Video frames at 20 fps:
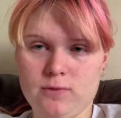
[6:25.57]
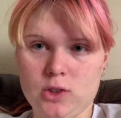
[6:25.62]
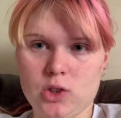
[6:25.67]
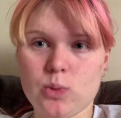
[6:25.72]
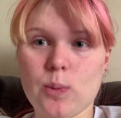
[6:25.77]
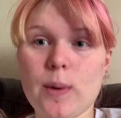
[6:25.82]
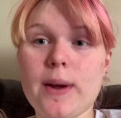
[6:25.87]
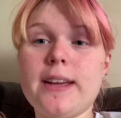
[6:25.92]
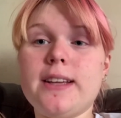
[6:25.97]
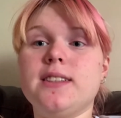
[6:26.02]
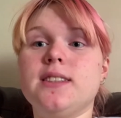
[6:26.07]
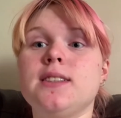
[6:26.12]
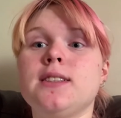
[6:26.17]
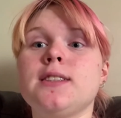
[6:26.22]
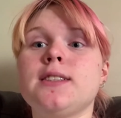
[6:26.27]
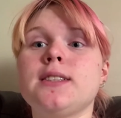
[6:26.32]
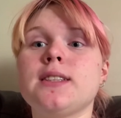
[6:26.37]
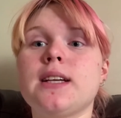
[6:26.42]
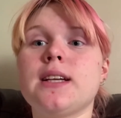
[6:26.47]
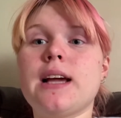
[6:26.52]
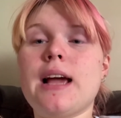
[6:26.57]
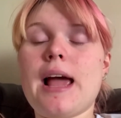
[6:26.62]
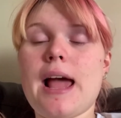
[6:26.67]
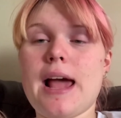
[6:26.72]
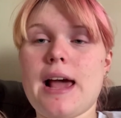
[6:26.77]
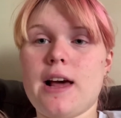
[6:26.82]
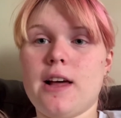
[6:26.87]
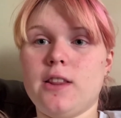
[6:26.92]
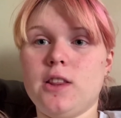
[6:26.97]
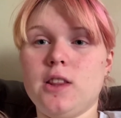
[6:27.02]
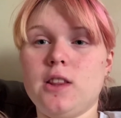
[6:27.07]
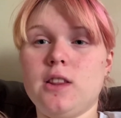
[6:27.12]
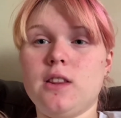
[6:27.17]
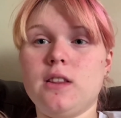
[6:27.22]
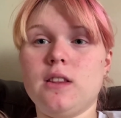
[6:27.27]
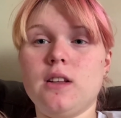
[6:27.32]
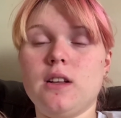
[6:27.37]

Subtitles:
twins, and